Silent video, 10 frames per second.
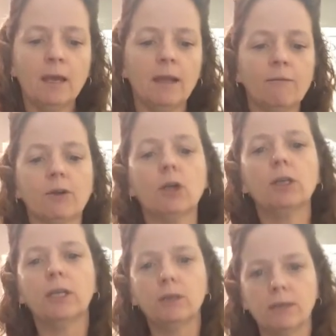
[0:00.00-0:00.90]
Now, for
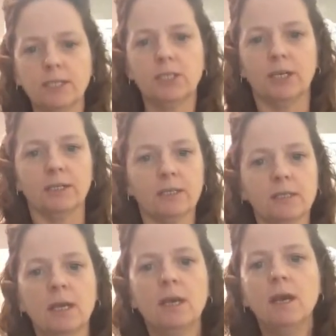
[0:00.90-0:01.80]
early
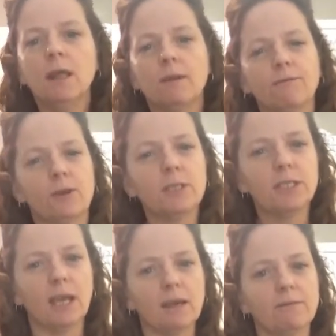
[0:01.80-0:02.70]
Christians, the first
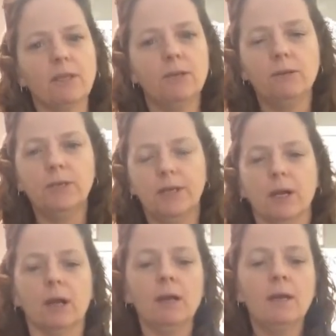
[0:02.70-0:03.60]
day of the new
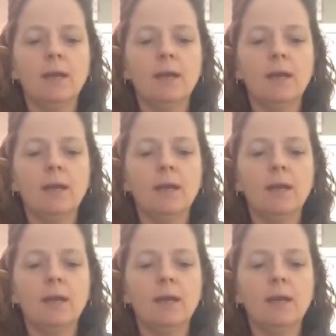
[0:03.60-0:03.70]
year